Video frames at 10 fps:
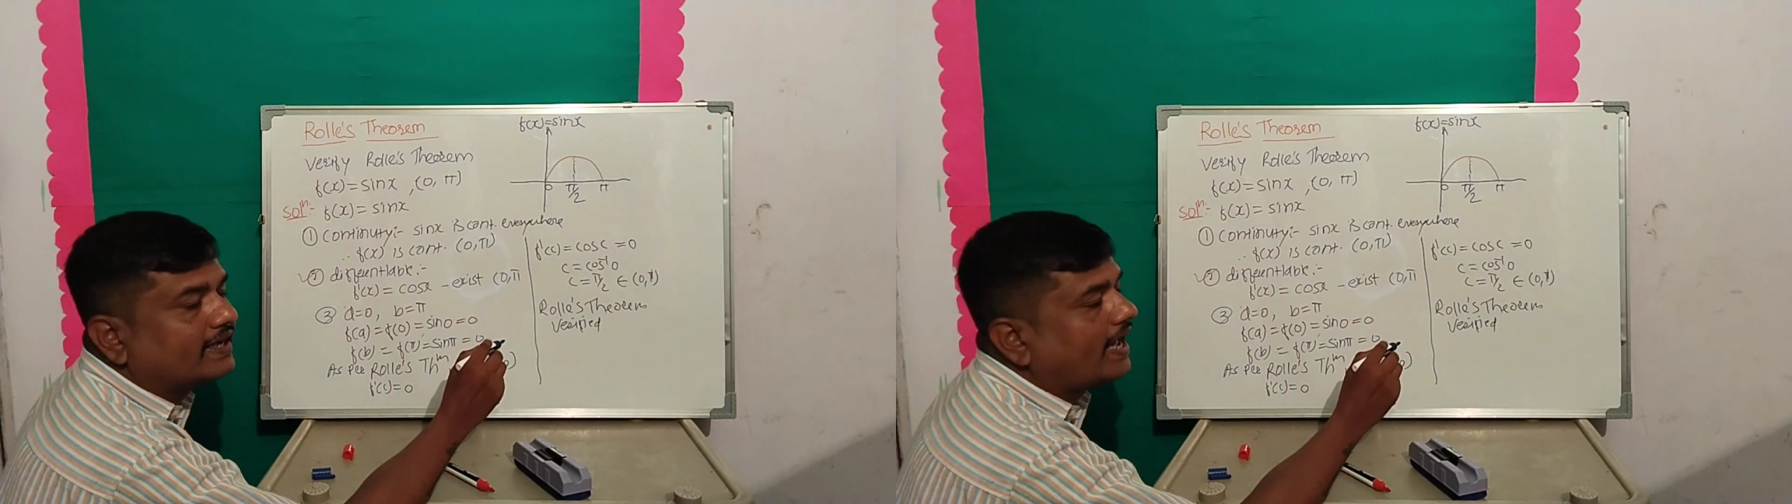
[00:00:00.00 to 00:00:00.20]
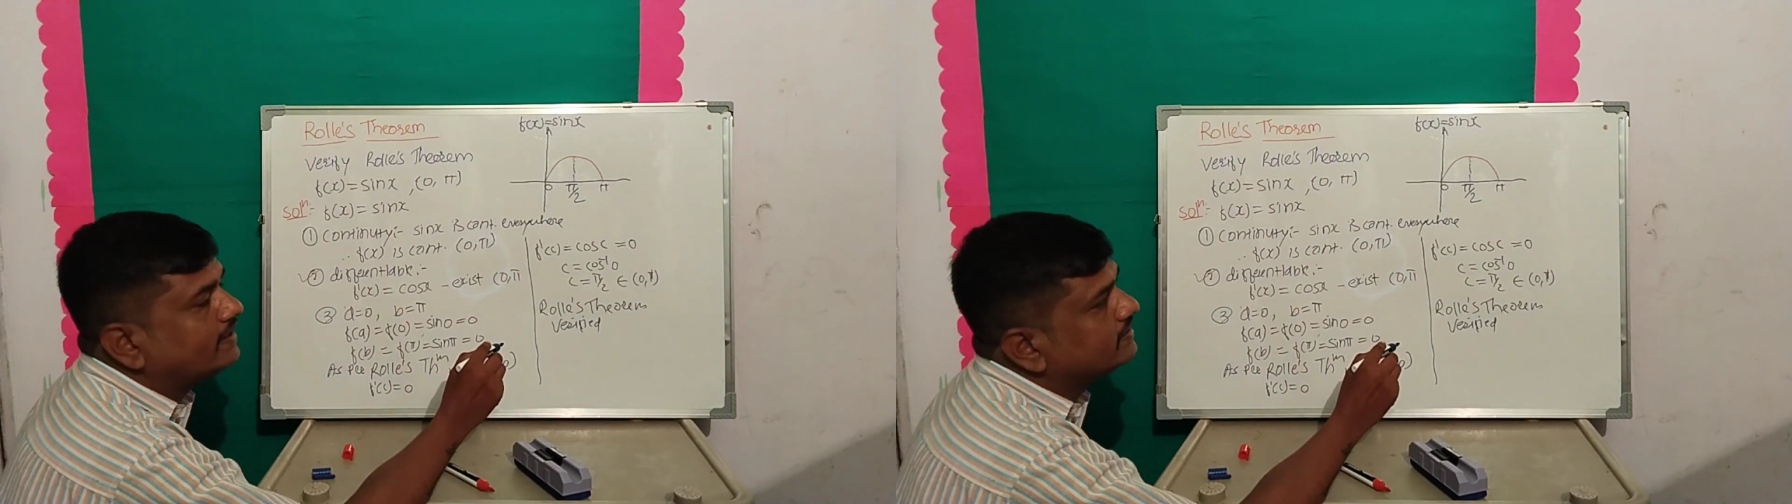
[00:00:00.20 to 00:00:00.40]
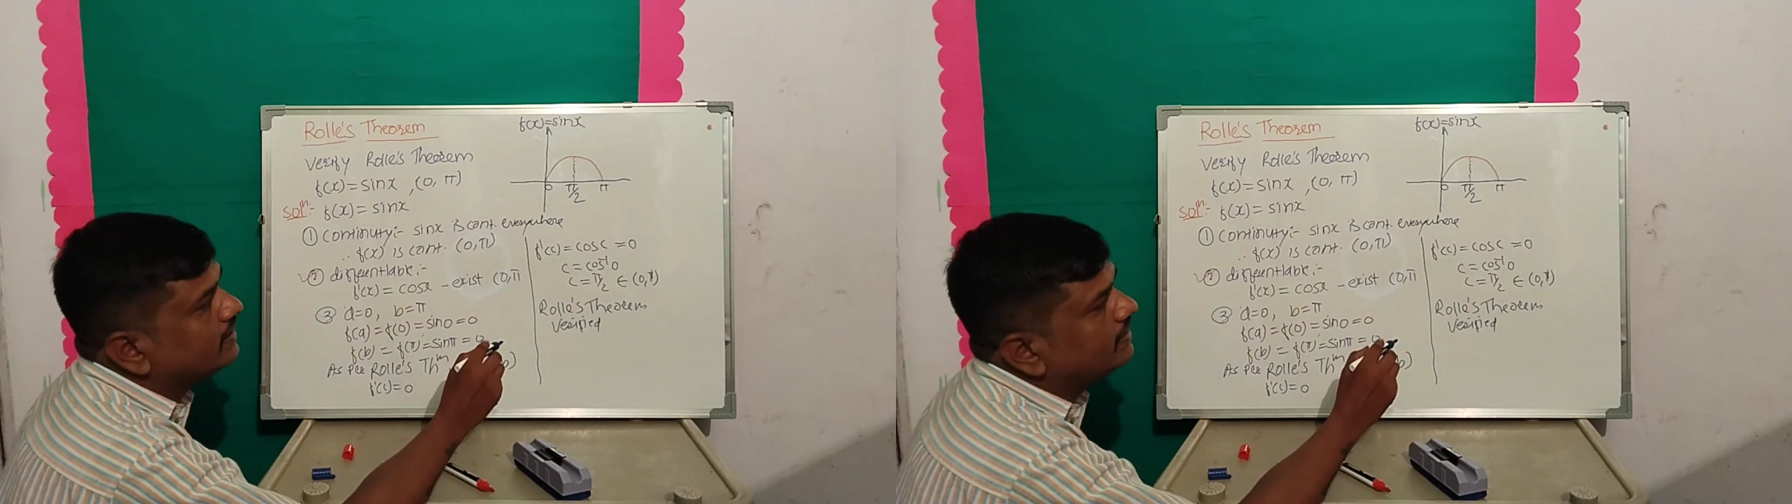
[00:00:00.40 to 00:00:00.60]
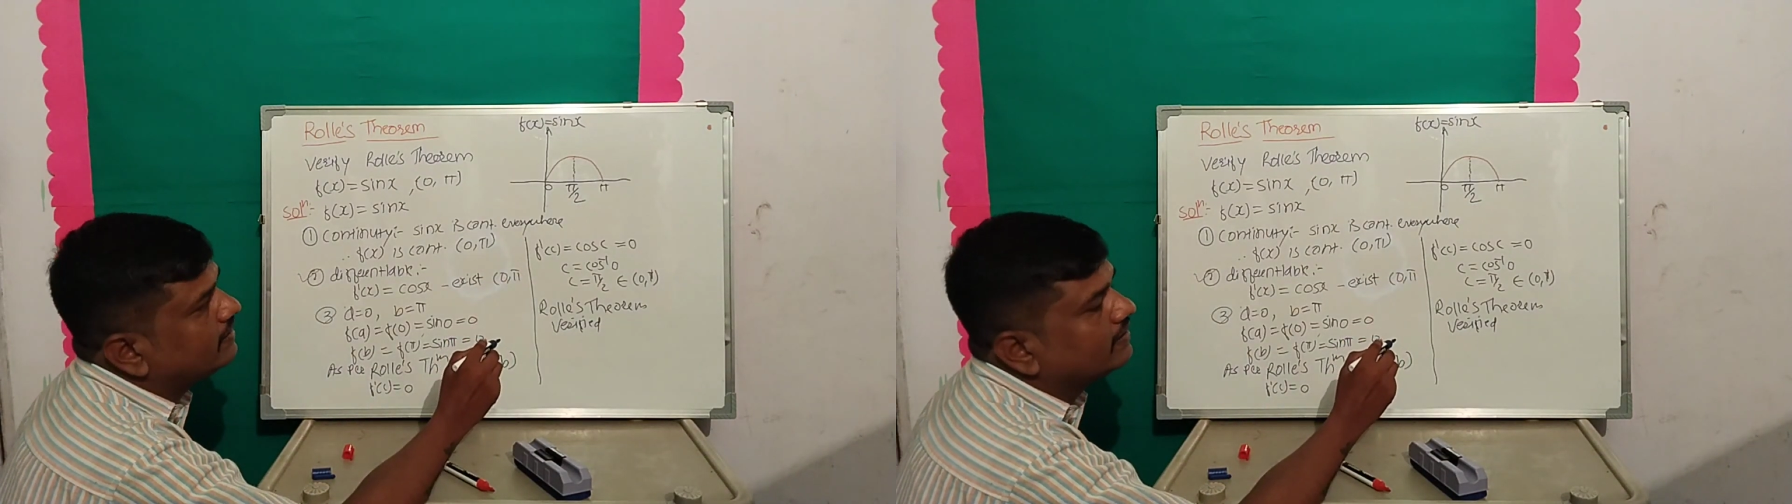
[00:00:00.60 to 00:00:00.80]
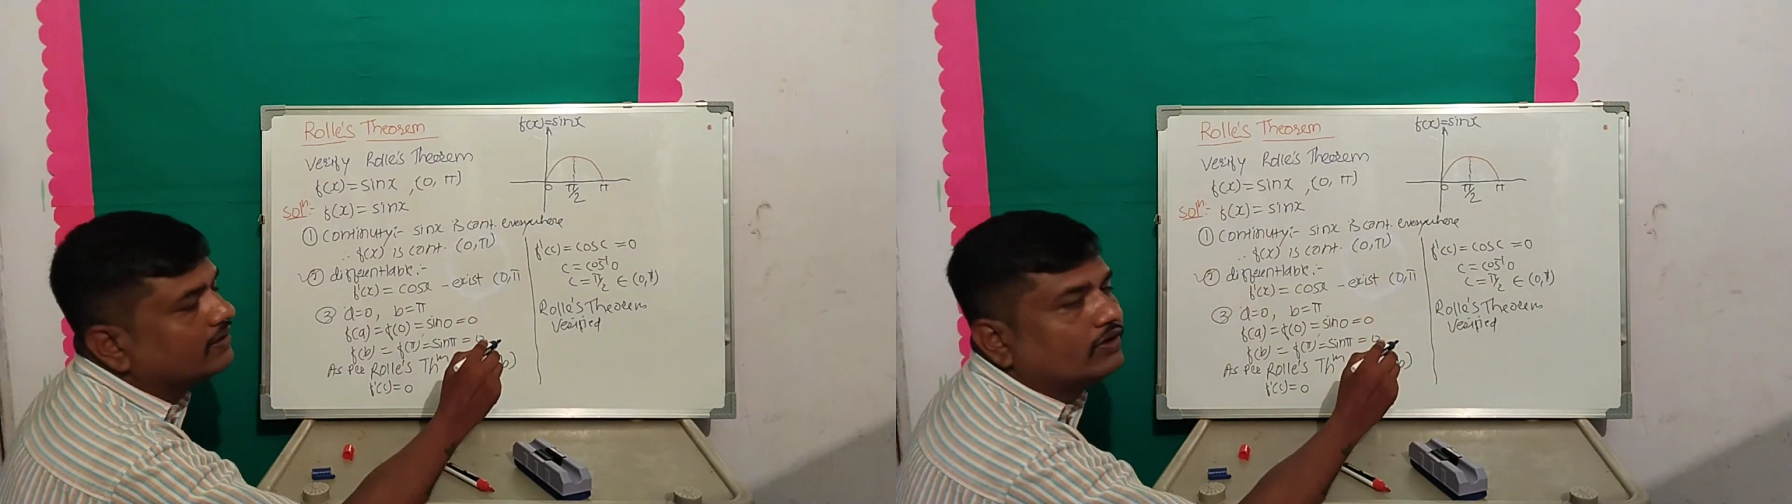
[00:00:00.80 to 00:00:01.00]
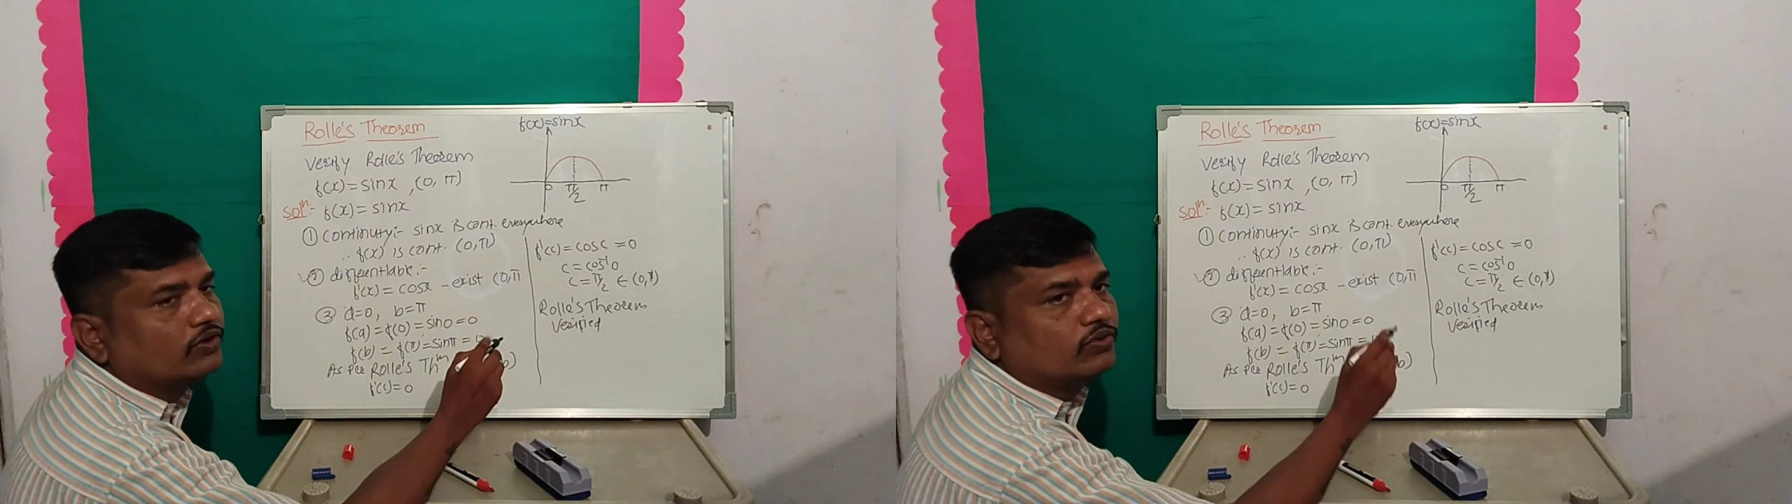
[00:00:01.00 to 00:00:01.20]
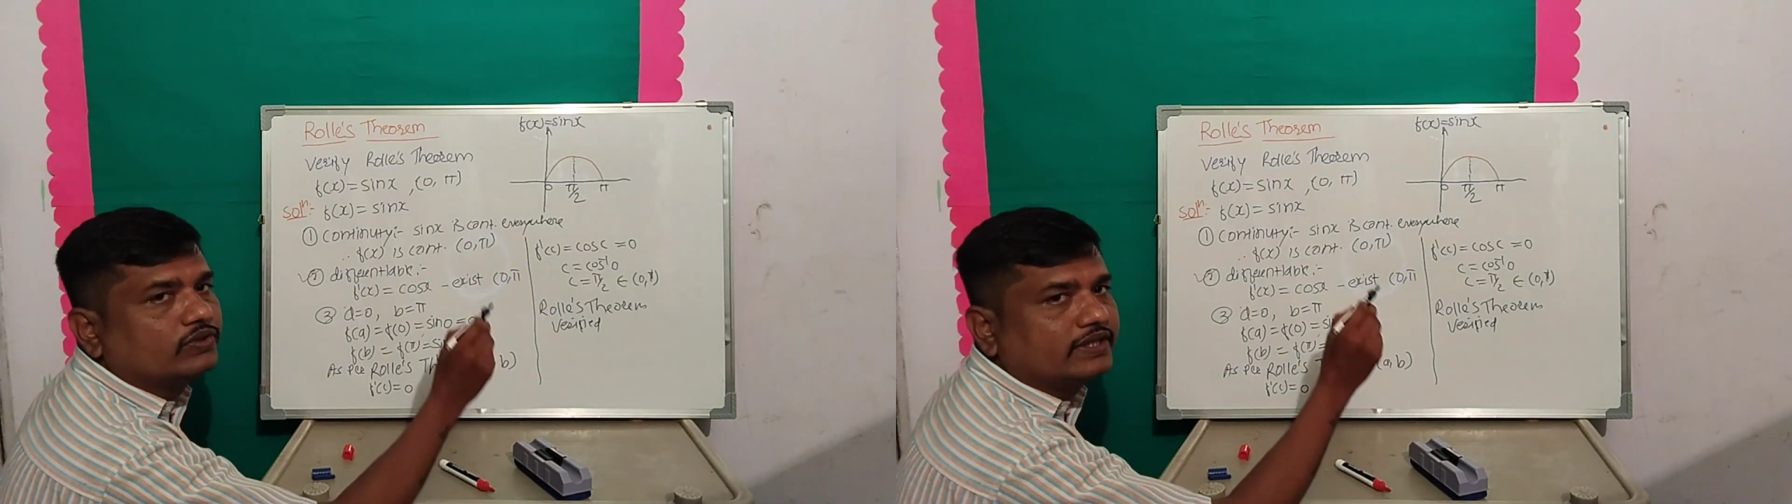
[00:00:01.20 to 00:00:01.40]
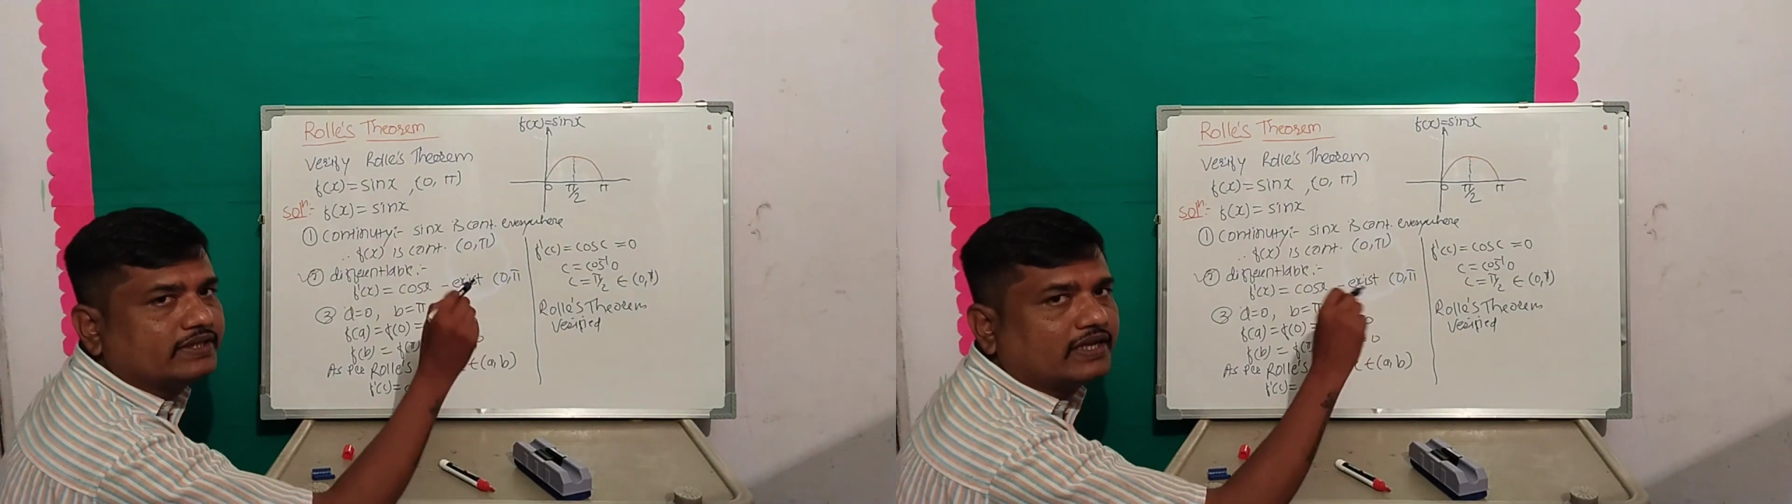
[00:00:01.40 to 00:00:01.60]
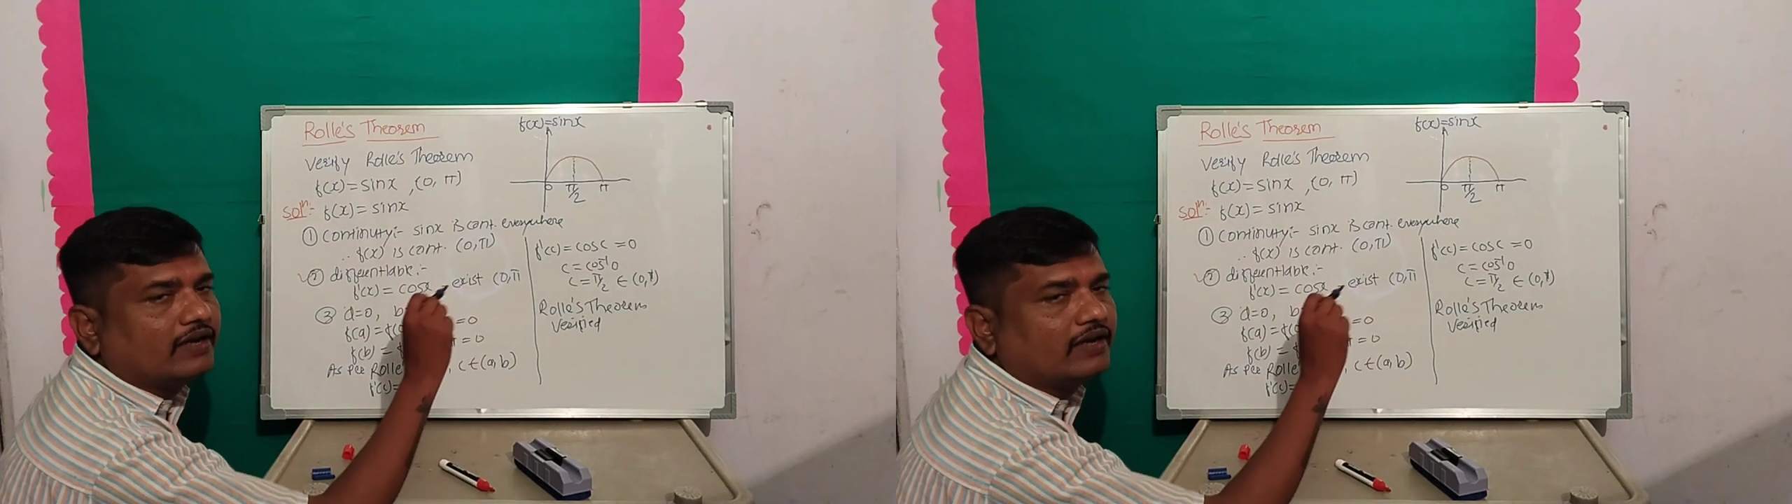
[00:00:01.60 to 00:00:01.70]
tangent to this